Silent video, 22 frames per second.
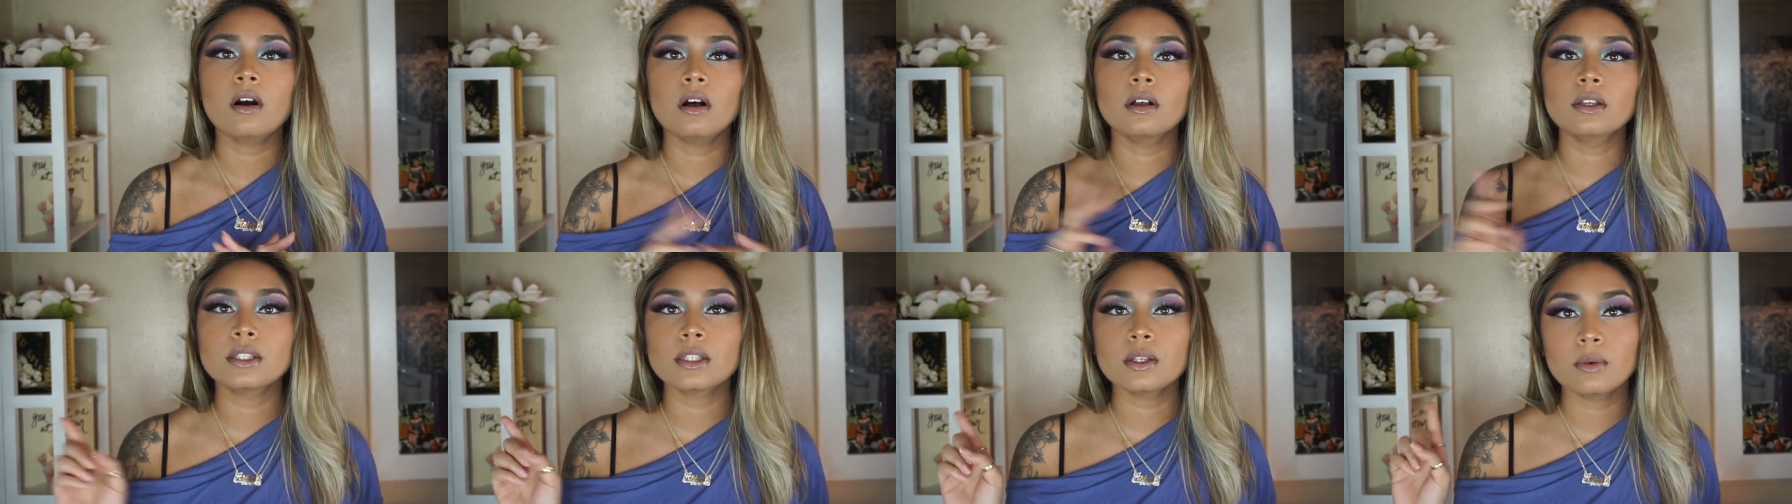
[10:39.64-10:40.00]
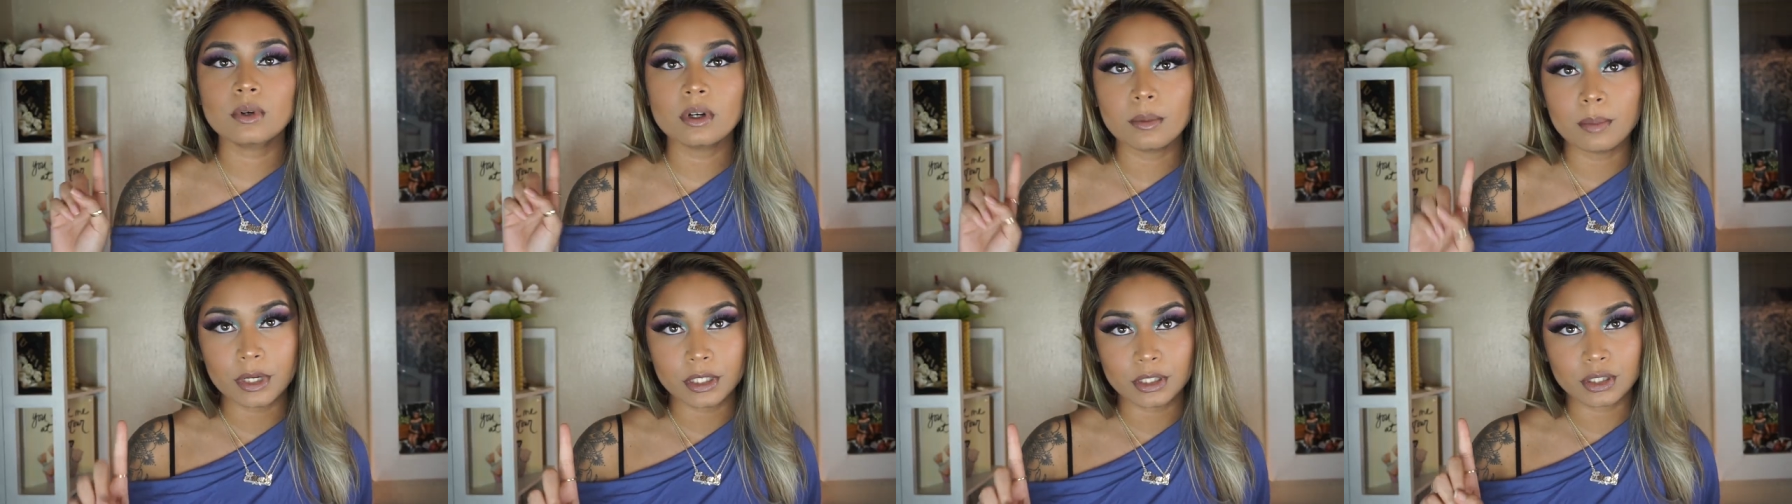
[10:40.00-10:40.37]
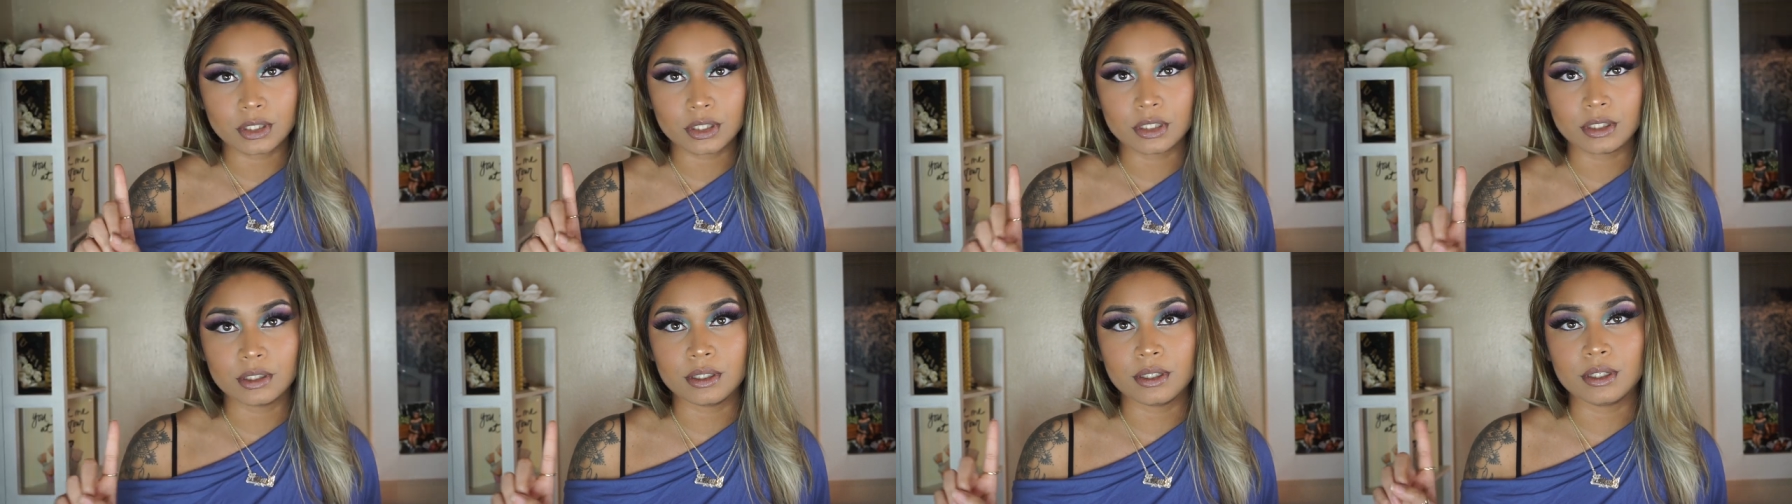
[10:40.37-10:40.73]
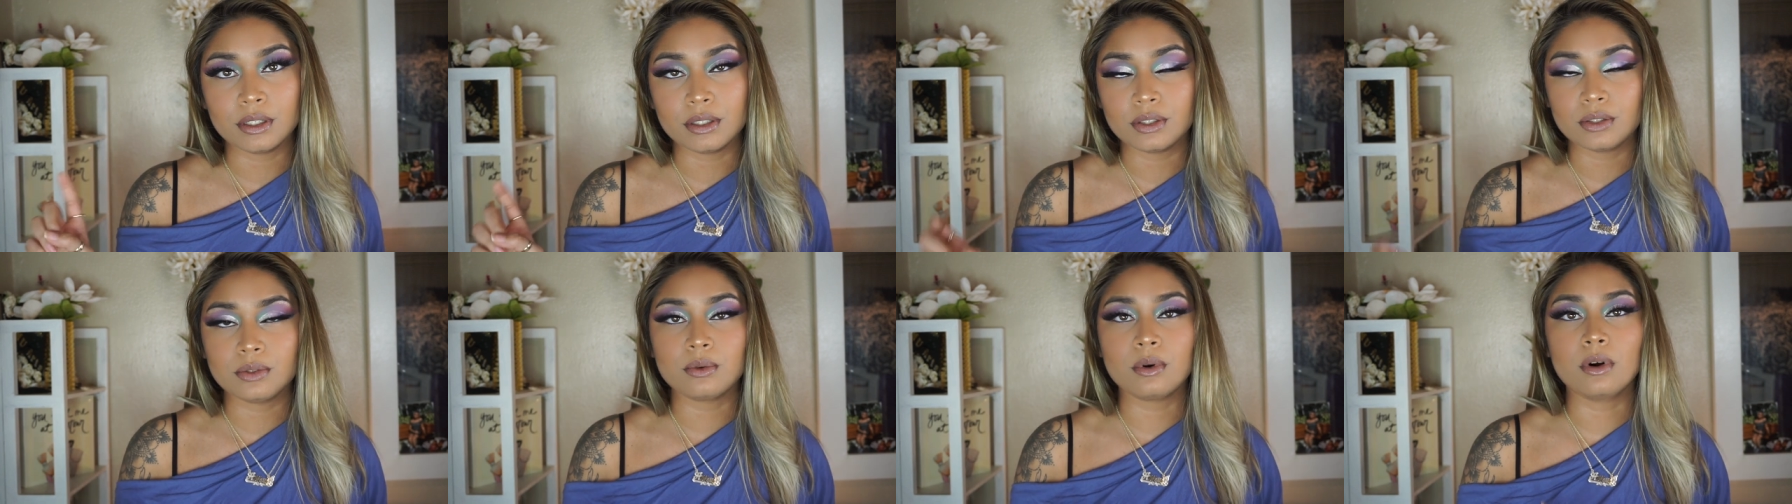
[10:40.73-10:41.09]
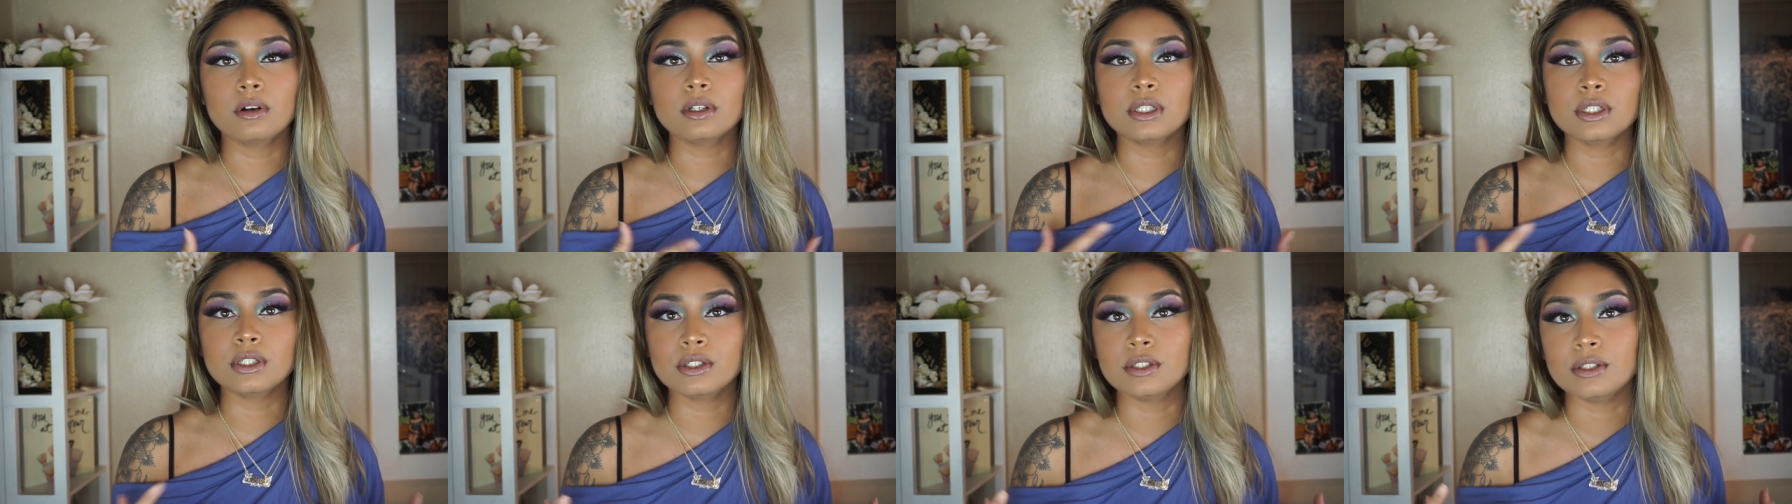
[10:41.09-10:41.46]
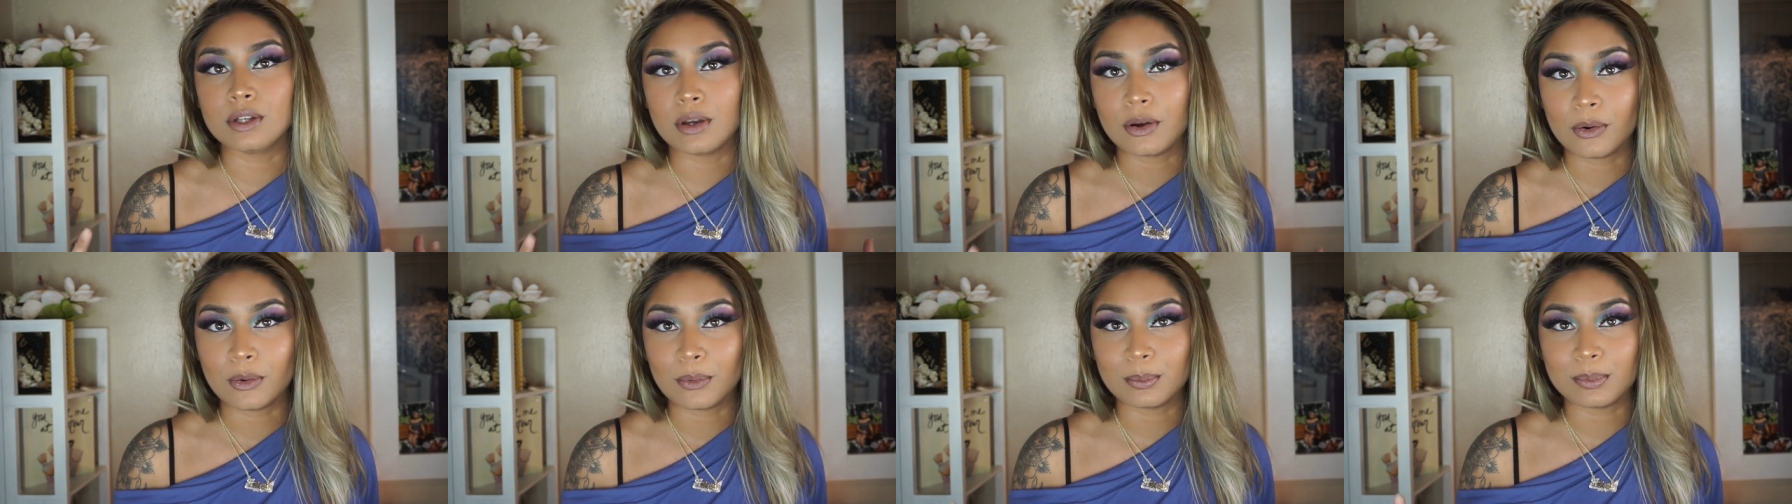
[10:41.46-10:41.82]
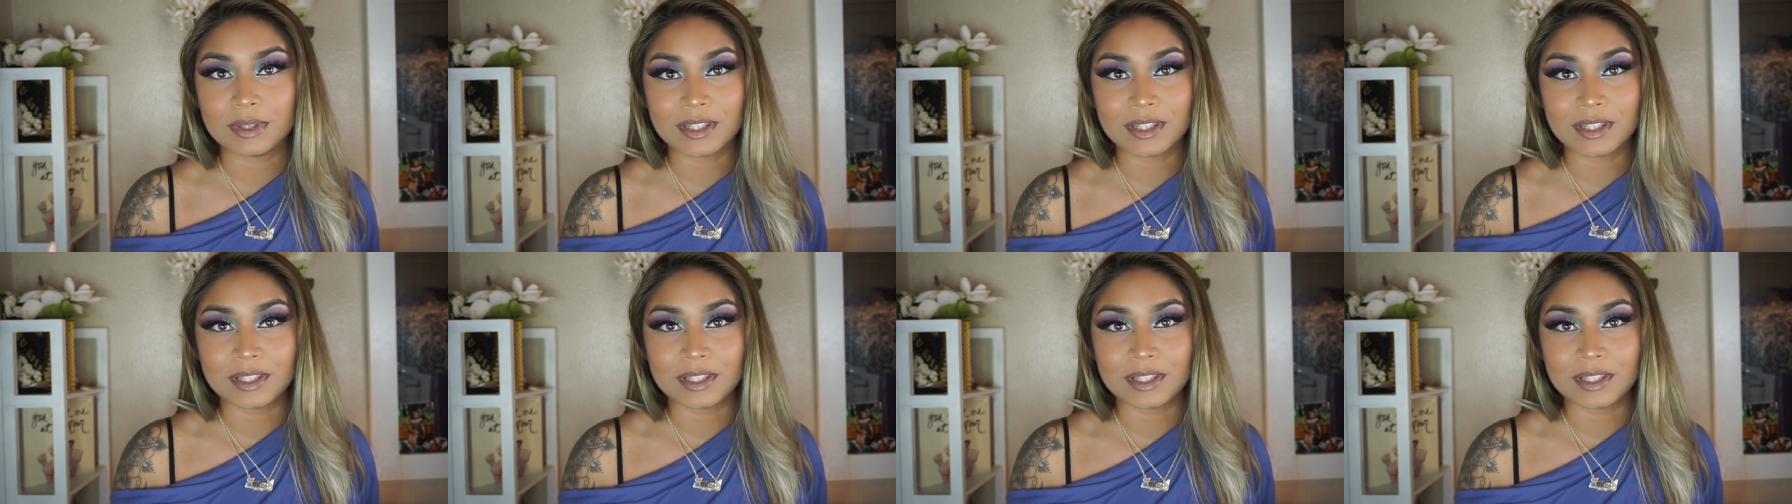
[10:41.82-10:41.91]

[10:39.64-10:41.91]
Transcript: Also want to mention, as you all should know,